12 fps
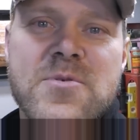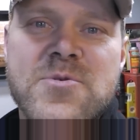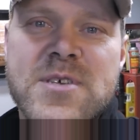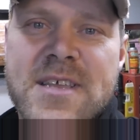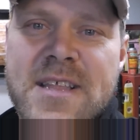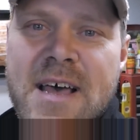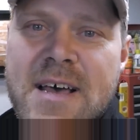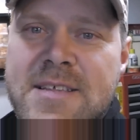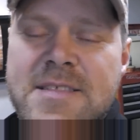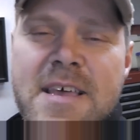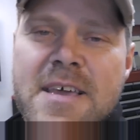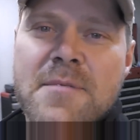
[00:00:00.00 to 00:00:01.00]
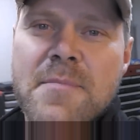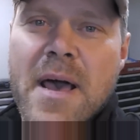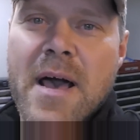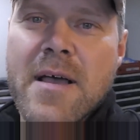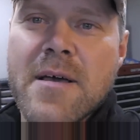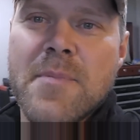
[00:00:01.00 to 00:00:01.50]
using that. Thinking
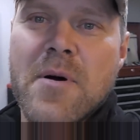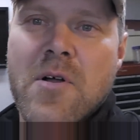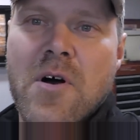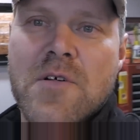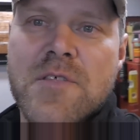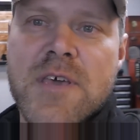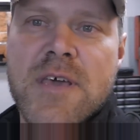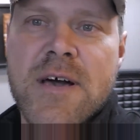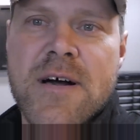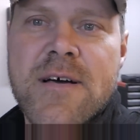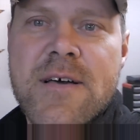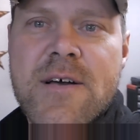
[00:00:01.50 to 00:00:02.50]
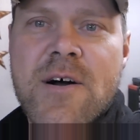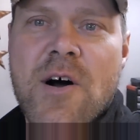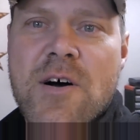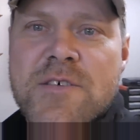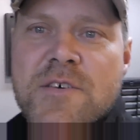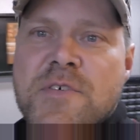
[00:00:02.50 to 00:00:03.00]
back about all the uh,
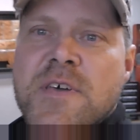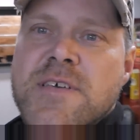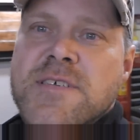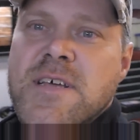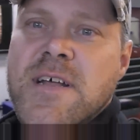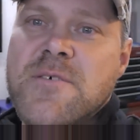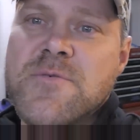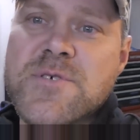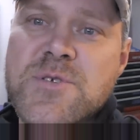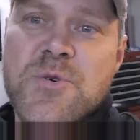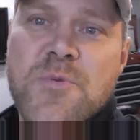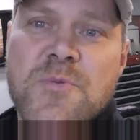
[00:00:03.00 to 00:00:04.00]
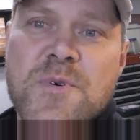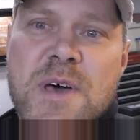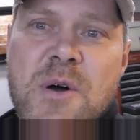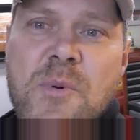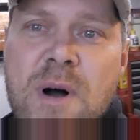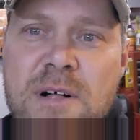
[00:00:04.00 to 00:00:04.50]
all the things that I was doing with
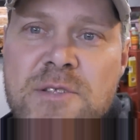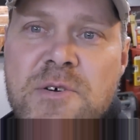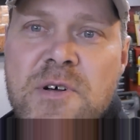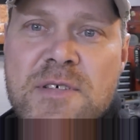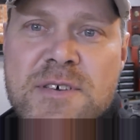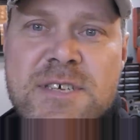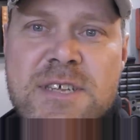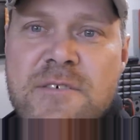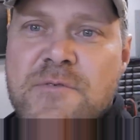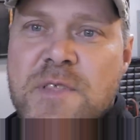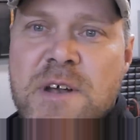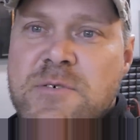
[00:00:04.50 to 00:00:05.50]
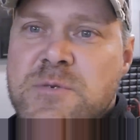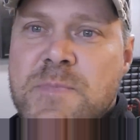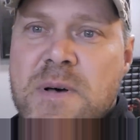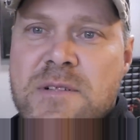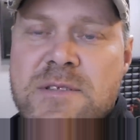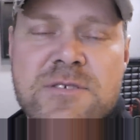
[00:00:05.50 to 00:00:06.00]
that welder and all the stuff that I was
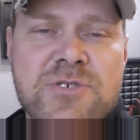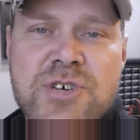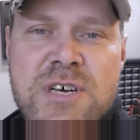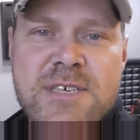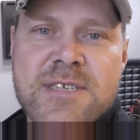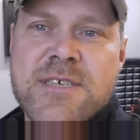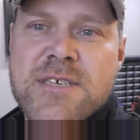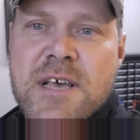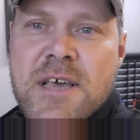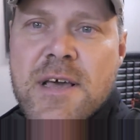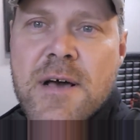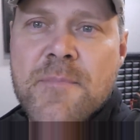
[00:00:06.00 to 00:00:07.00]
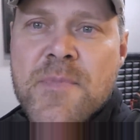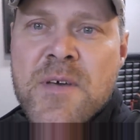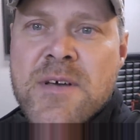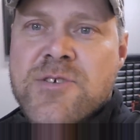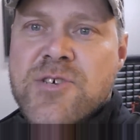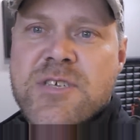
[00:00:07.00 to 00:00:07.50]
building just as a uh,
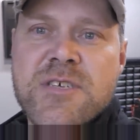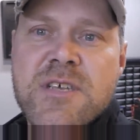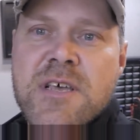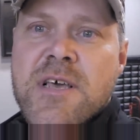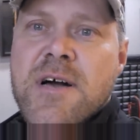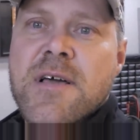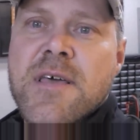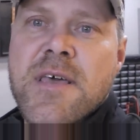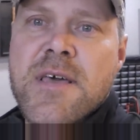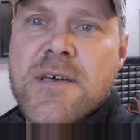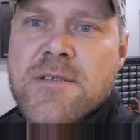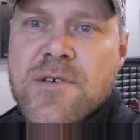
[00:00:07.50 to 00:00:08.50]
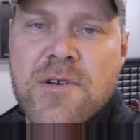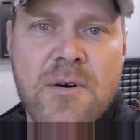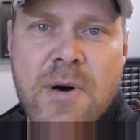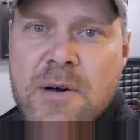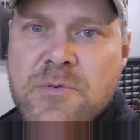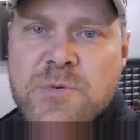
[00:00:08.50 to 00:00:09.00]
just as a young kid. You
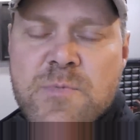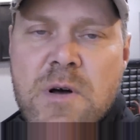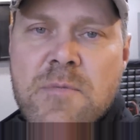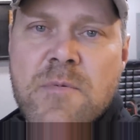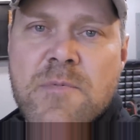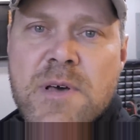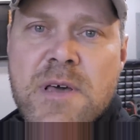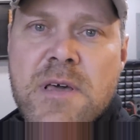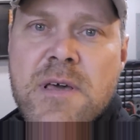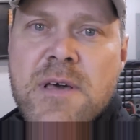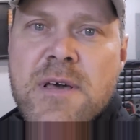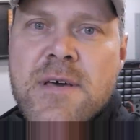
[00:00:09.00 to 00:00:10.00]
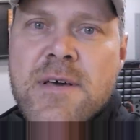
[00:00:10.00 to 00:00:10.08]
know, I was probably